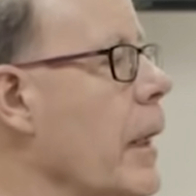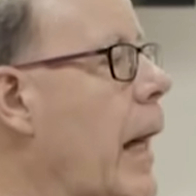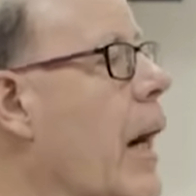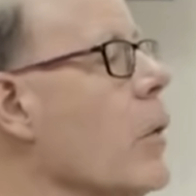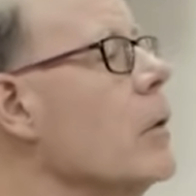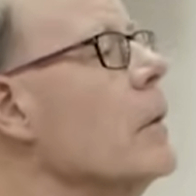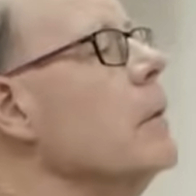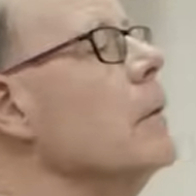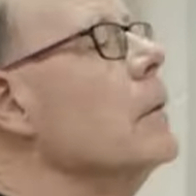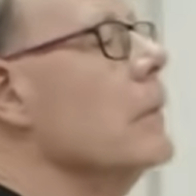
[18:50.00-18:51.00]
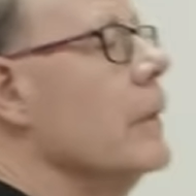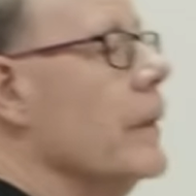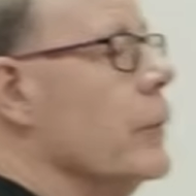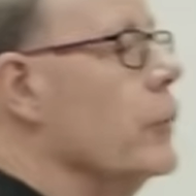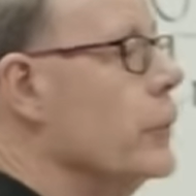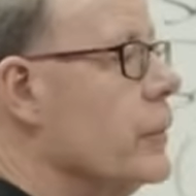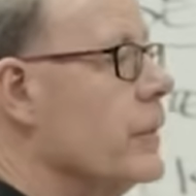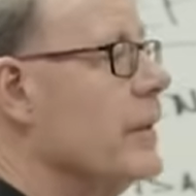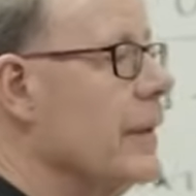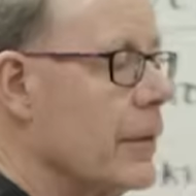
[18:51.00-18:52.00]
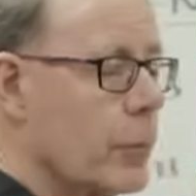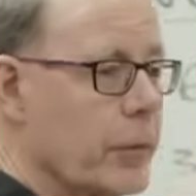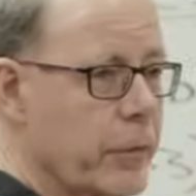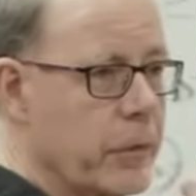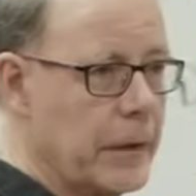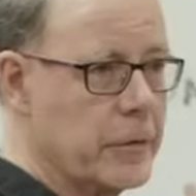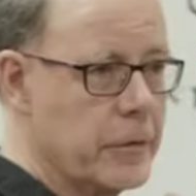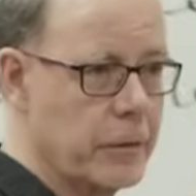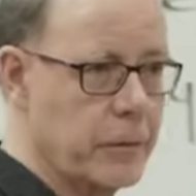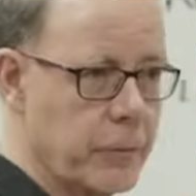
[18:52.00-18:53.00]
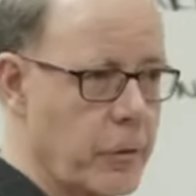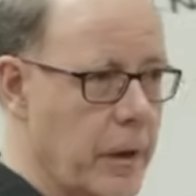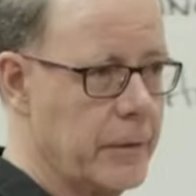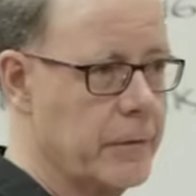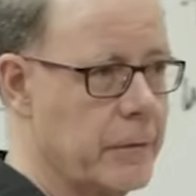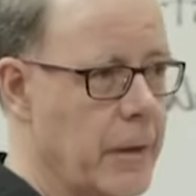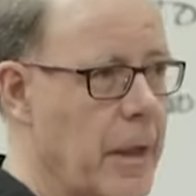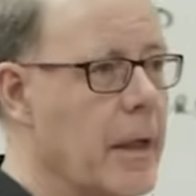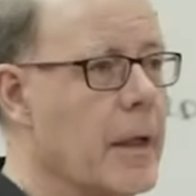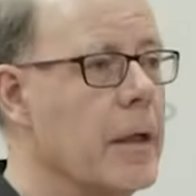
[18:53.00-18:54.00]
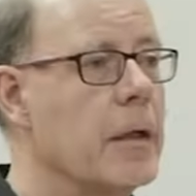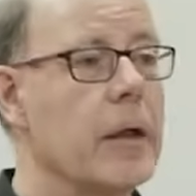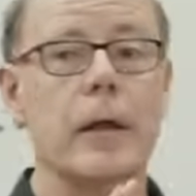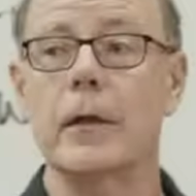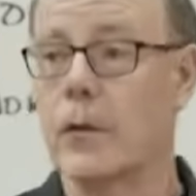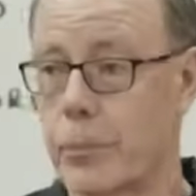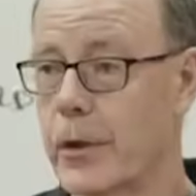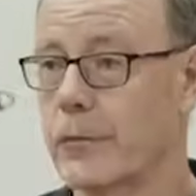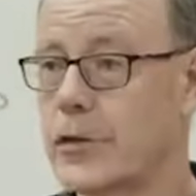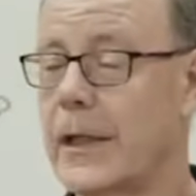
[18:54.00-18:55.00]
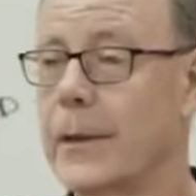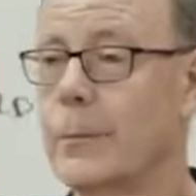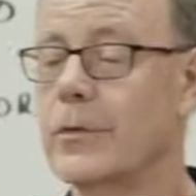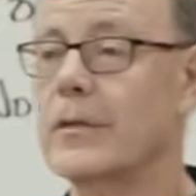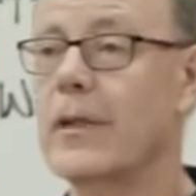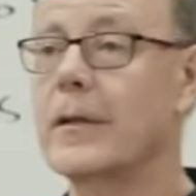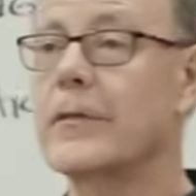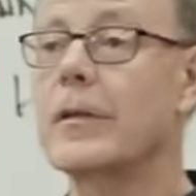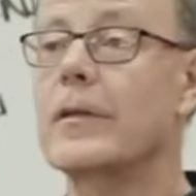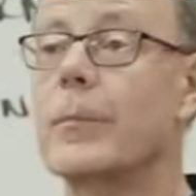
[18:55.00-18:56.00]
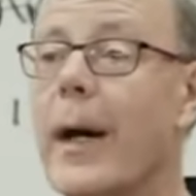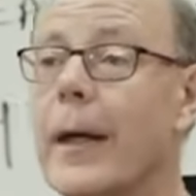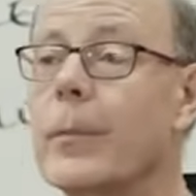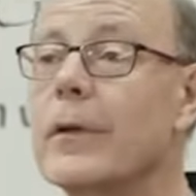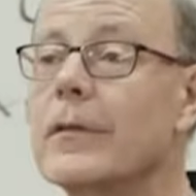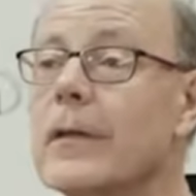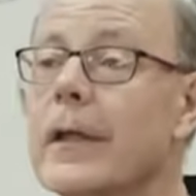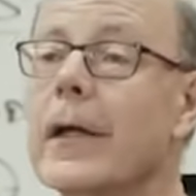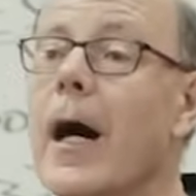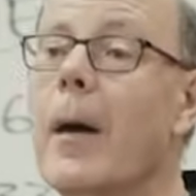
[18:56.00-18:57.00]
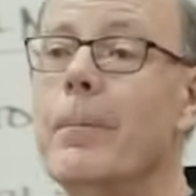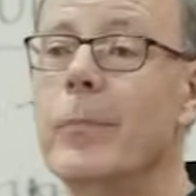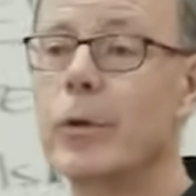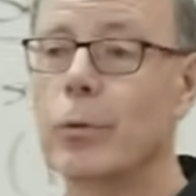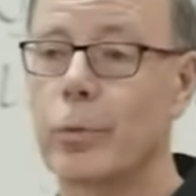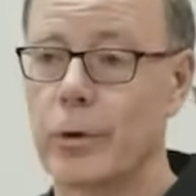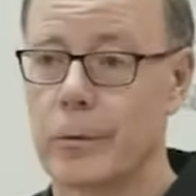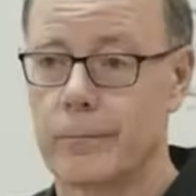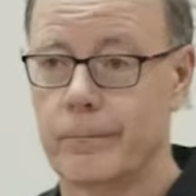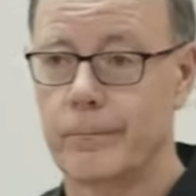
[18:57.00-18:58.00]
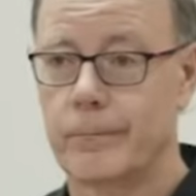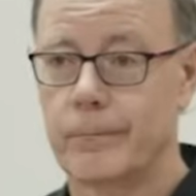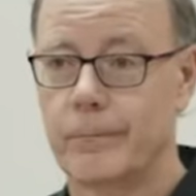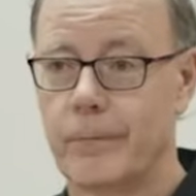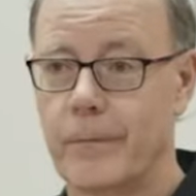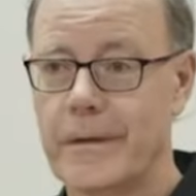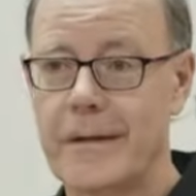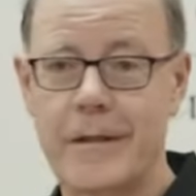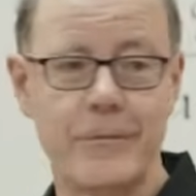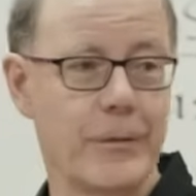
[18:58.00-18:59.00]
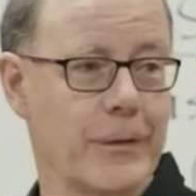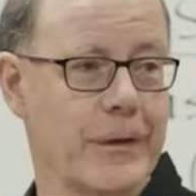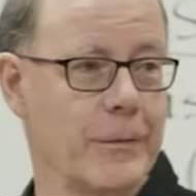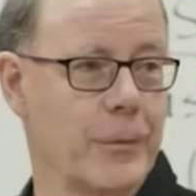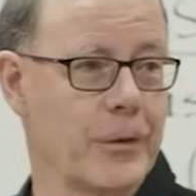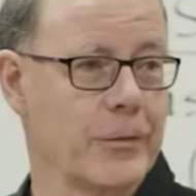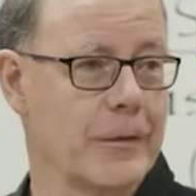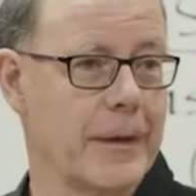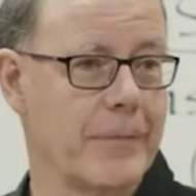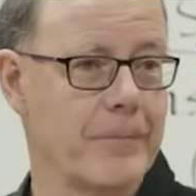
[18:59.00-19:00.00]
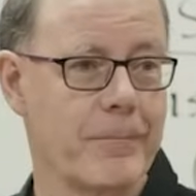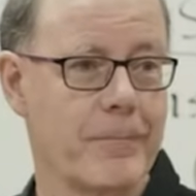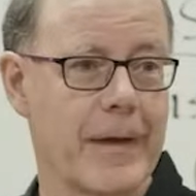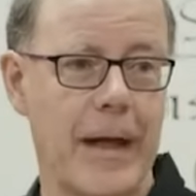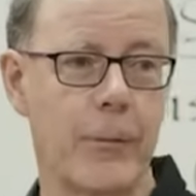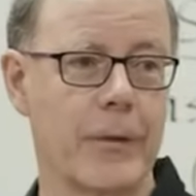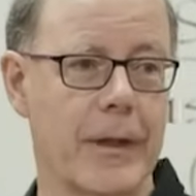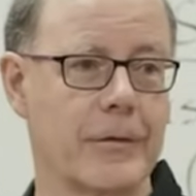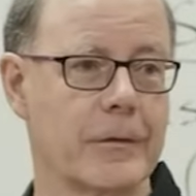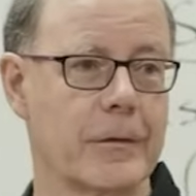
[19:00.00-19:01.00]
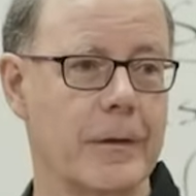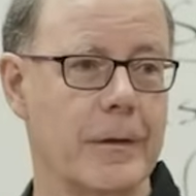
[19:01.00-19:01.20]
How clearly do you see the reflection of Christ? The book of James says that the Bible is like a mirror. Did any of you look in the mirror today? I won't ask.